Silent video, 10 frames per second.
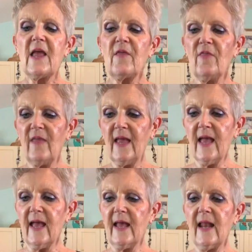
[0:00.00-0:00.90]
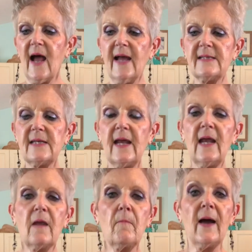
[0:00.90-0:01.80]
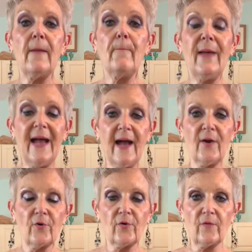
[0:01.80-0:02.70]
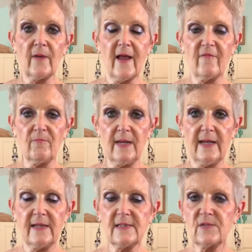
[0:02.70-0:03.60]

Then I take my batter that I've made,